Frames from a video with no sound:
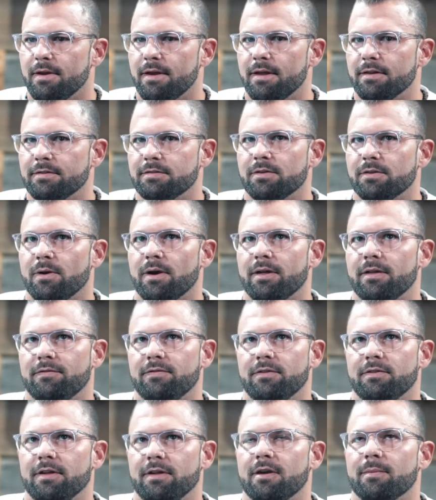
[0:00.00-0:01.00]
And so if
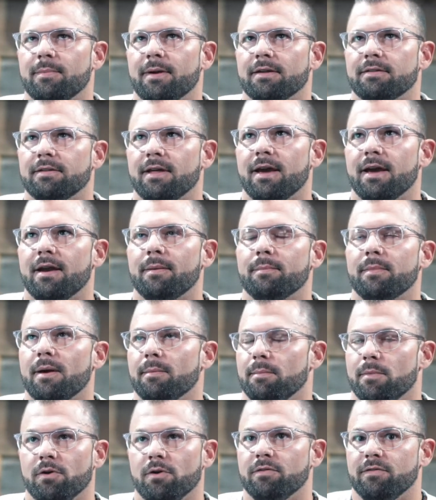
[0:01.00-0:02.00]
you think about that, I'm not
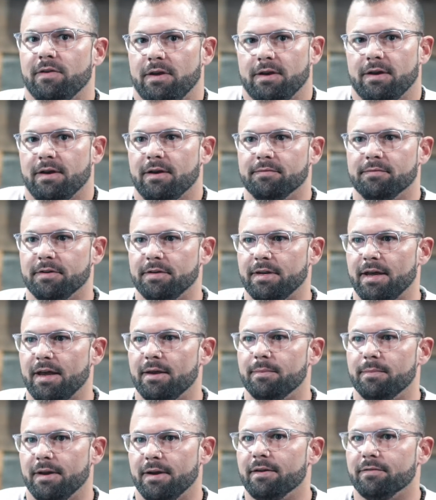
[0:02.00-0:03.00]
motivated every day,
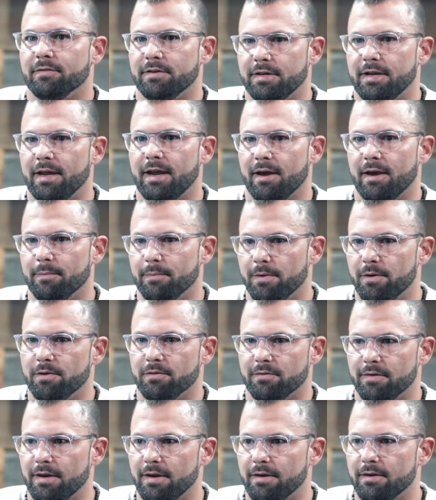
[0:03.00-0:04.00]
but every day I'm
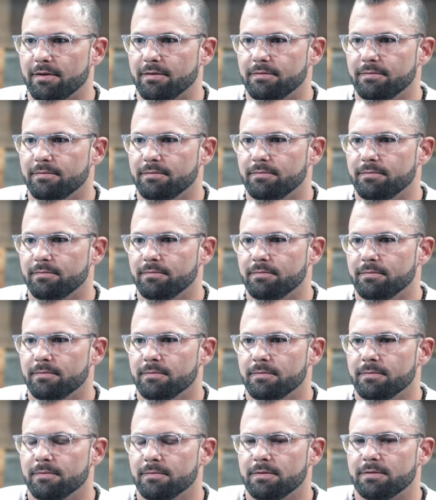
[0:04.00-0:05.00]
motivated.
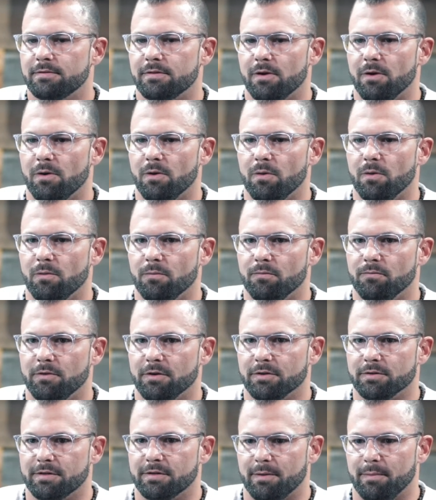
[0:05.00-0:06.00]
So
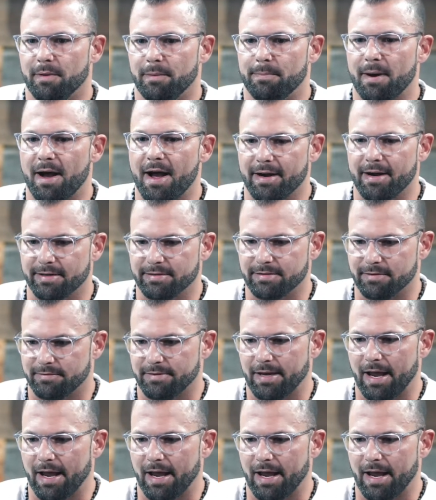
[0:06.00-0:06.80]
there's going to be pockets of